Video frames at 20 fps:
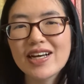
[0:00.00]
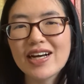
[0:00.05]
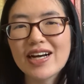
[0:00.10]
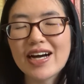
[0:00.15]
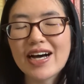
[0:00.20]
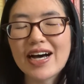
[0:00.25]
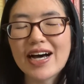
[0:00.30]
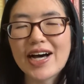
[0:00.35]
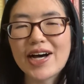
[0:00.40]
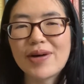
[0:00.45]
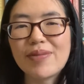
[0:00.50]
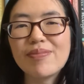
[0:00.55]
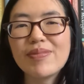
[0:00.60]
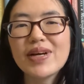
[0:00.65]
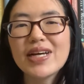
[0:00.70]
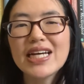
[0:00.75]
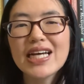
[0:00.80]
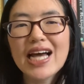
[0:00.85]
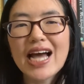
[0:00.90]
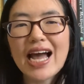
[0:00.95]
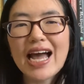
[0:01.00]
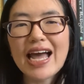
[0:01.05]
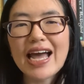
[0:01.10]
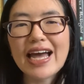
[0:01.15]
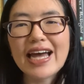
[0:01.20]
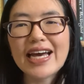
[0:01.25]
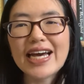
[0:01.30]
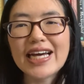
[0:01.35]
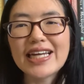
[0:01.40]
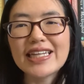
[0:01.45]

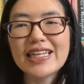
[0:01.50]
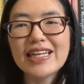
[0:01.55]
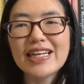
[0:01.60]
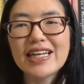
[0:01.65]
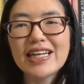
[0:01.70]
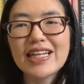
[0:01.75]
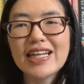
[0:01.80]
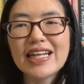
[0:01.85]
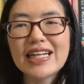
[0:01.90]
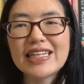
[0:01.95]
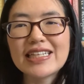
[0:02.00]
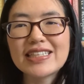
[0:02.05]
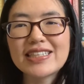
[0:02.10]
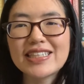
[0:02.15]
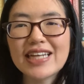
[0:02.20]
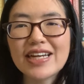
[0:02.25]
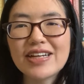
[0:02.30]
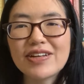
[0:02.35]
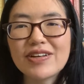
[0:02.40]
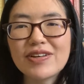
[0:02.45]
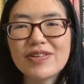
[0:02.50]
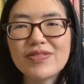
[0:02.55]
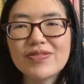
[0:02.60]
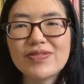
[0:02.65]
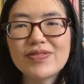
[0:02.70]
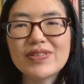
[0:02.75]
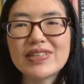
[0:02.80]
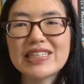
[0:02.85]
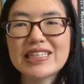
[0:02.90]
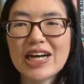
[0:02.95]
and instead of
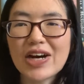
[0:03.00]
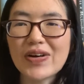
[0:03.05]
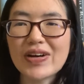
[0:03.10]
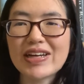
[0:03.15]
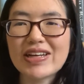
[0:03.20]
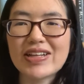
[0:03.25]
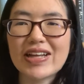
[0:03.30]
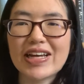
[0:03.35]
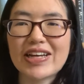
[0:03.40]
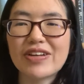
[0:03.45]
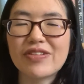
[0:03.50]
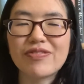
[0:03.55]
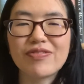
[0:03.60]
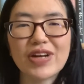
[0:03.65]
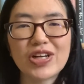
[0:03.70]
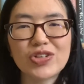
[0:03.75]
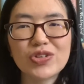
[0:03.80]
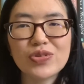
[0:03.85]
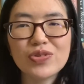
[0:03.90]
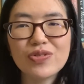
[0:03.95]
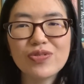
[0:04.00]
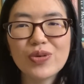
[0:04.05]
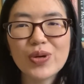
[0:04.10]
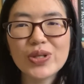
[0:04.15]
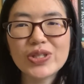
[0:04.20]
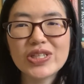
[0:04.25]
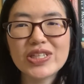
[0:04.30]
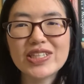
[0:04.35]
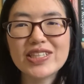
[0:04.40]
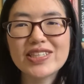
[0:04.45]
telling like conventional
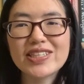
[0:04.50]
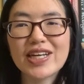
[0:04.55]
fortunes,